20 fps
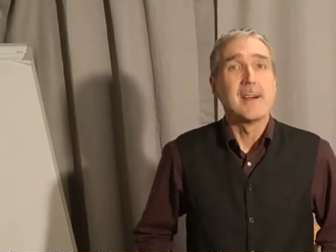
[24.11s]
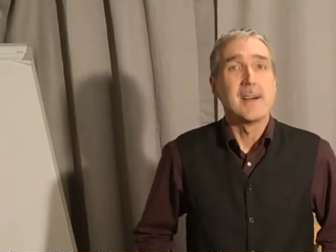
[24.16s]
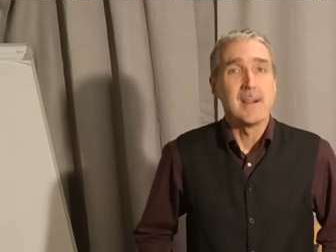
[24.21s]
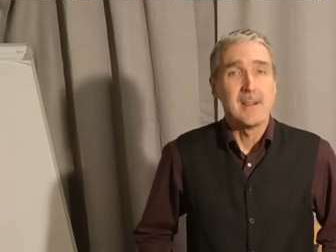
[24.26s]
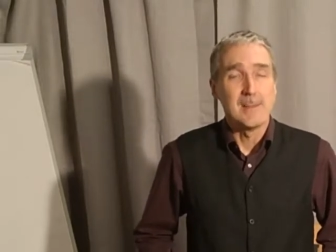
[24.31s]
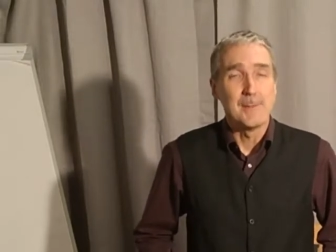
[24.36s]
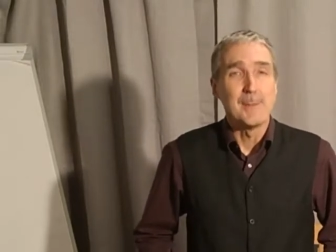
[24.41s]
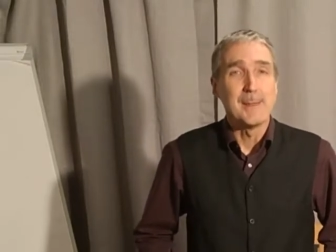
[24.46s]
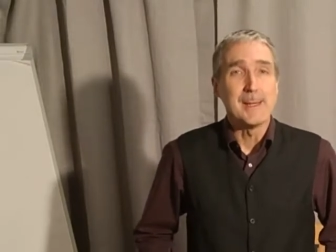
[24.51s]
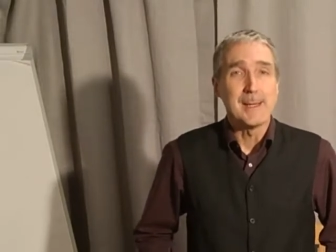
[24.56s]

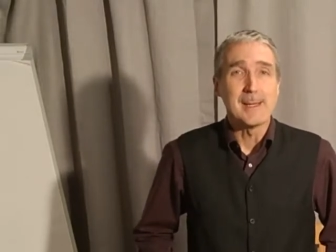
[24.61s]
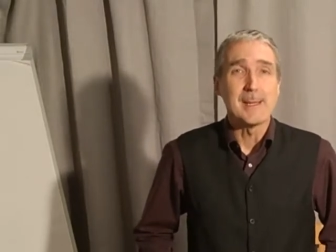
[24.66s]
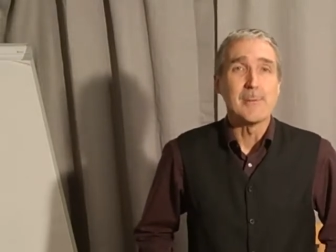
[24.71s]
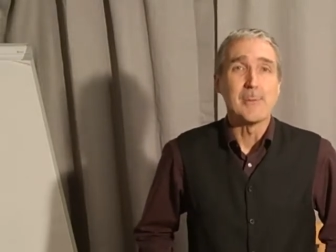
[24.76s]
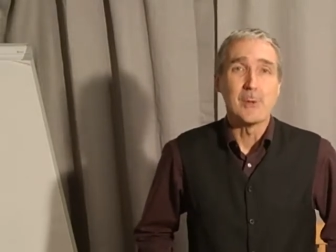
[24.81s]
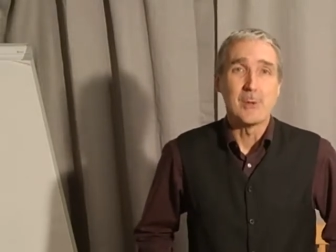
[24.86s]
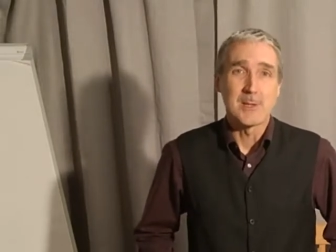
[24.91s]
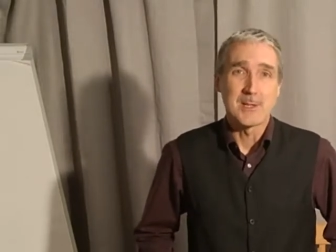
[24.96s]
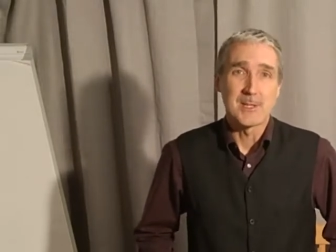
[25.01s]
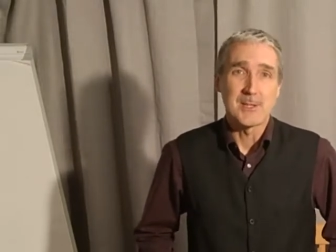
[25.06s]
I'll be
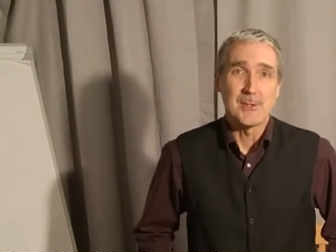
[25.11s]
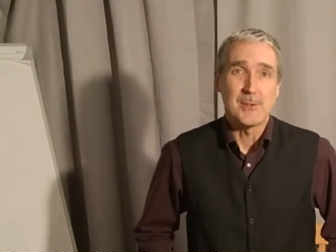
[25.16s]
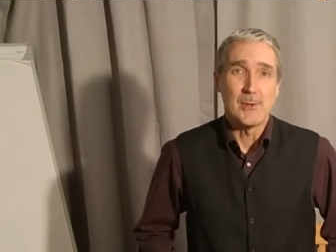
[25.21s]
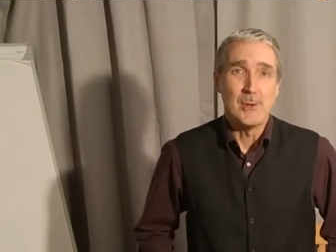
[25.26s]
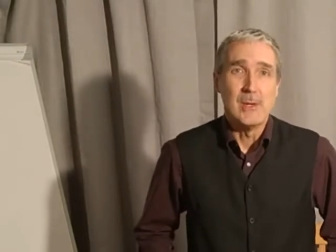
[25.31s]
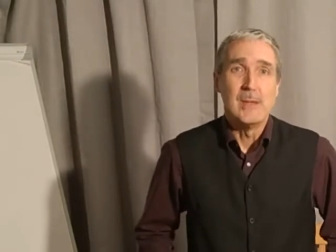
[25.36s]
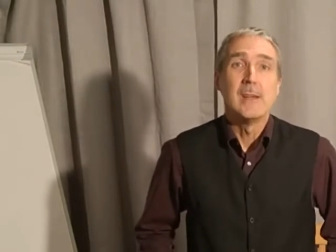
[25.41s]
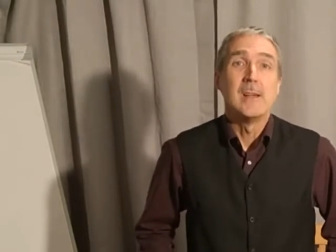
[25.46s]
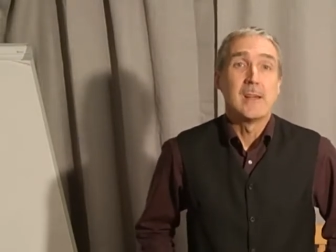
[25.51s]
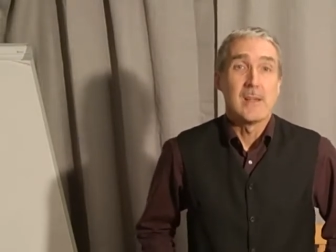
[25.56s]
able to
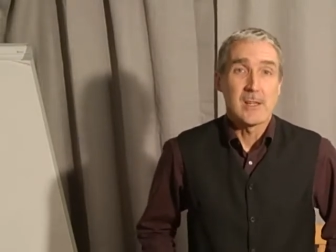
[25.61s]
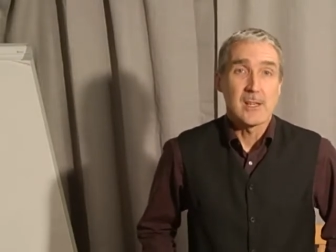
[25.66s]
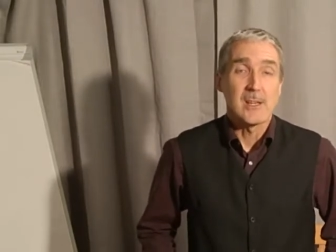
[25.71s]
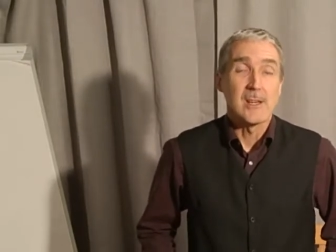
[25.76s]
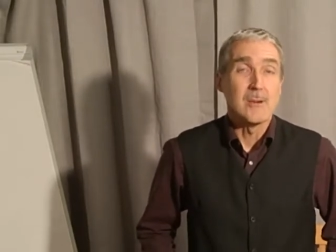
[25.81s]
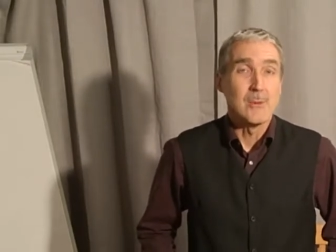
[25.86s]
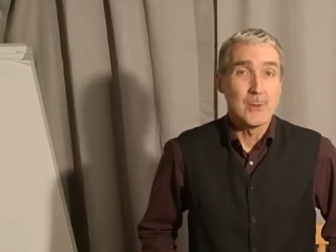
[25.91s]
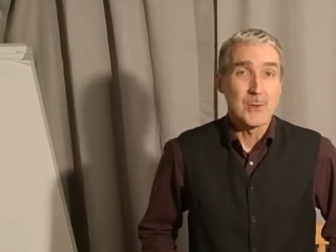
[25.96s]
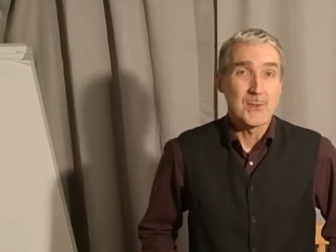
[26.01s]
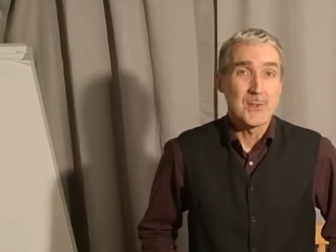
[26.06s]

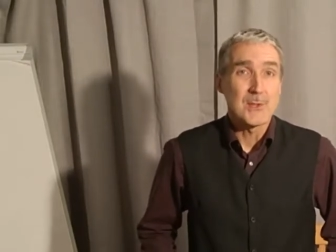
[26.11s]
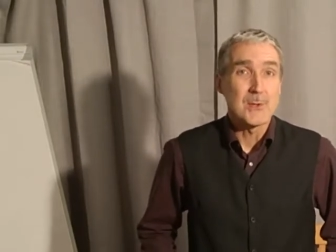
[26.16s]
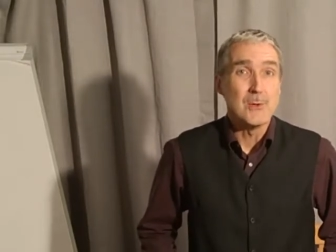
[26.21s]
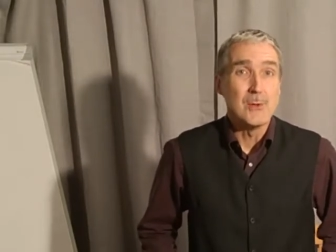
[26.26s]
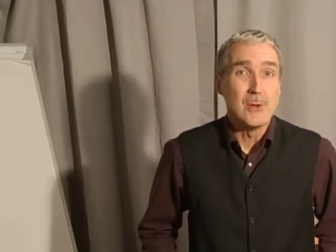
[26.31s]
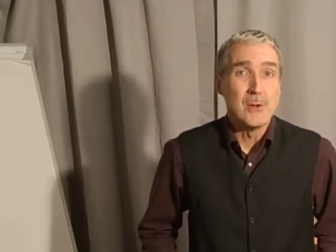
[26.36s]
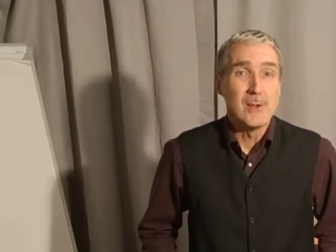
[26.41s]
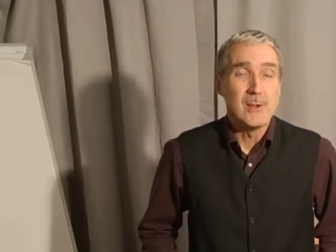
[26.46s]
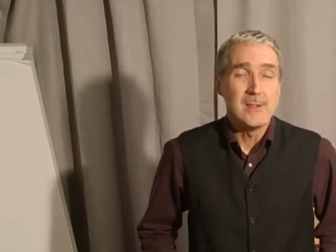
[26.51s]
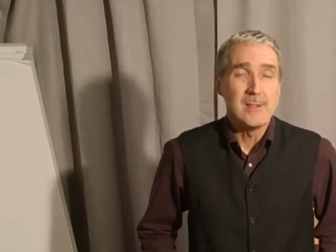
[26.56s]
go on
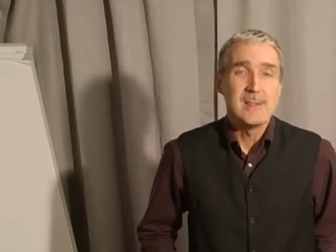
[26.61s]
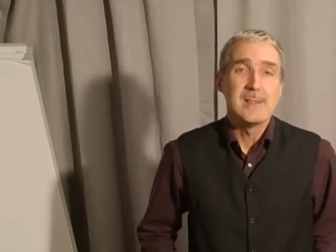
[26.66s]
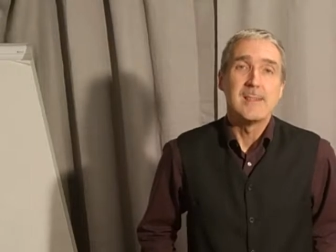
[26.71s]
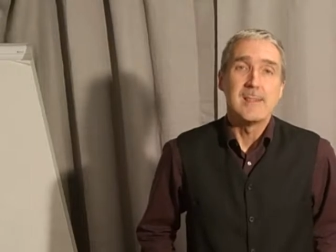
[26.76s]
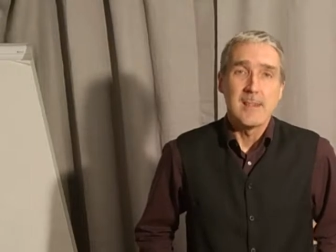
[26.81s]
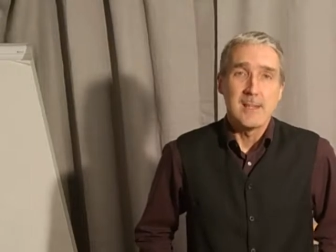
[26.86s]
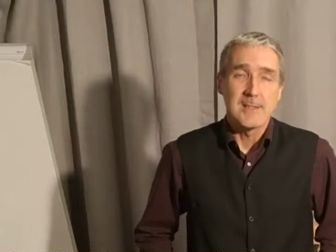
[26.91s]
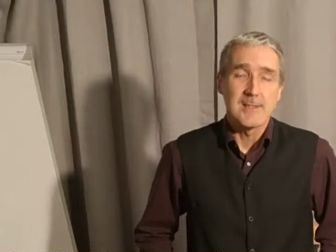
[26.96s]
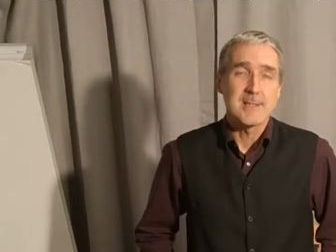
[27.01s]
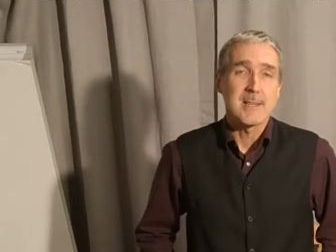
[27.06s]
tour
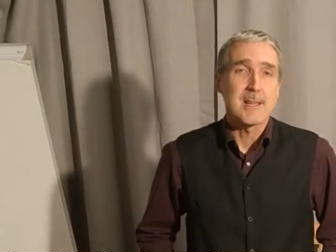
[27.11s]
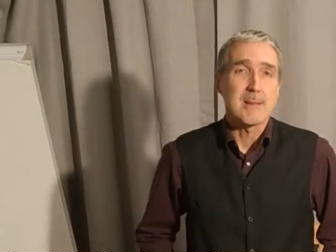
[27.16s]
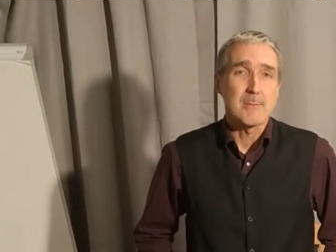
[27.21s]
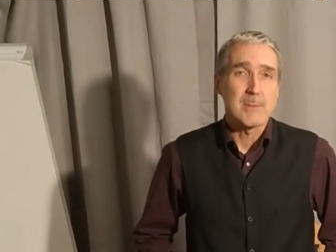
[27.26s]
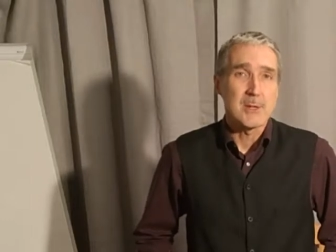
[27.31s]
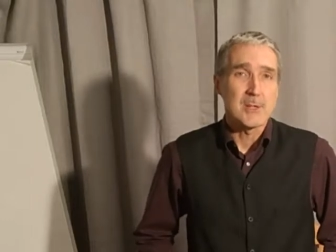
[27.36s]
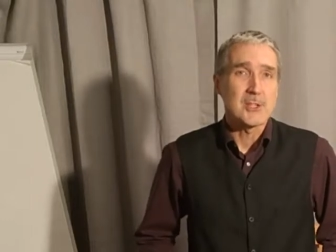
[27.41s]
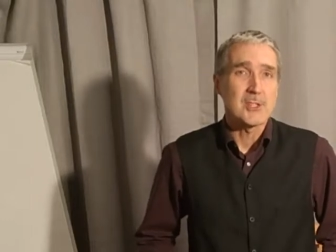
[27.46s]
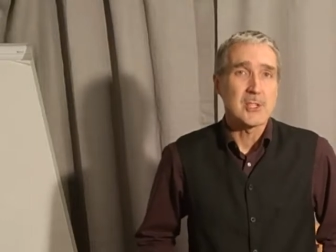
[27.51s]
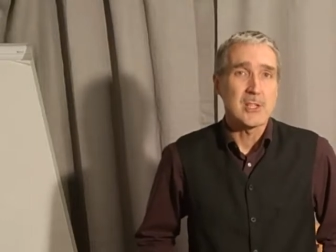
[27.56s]
and take
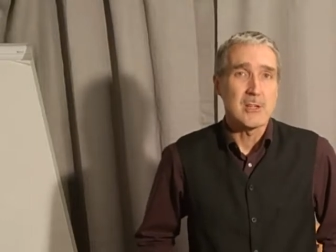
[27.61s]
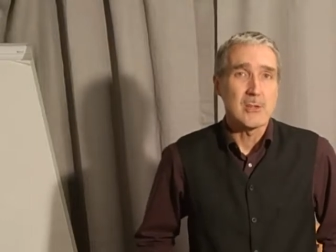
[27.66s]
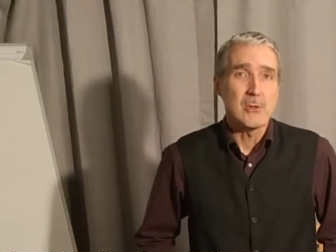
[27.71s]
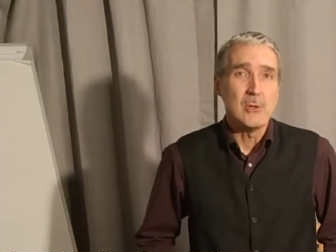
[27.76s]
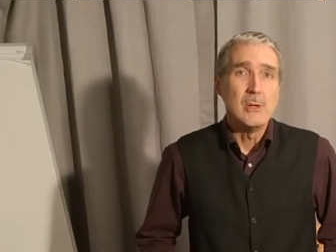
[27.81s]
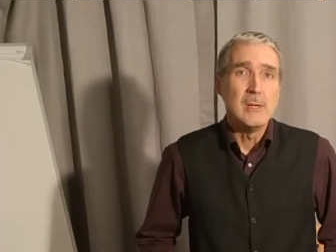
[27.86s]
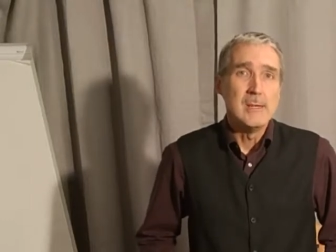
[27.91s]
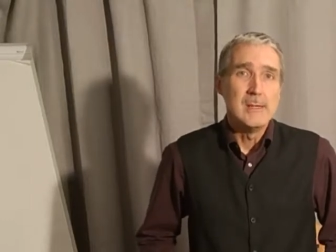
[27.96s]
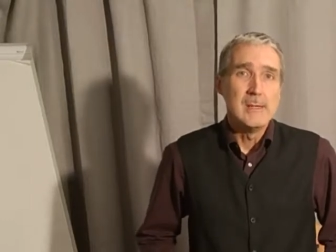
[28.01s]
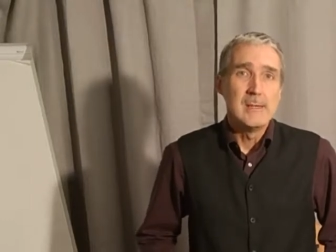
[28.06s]
my show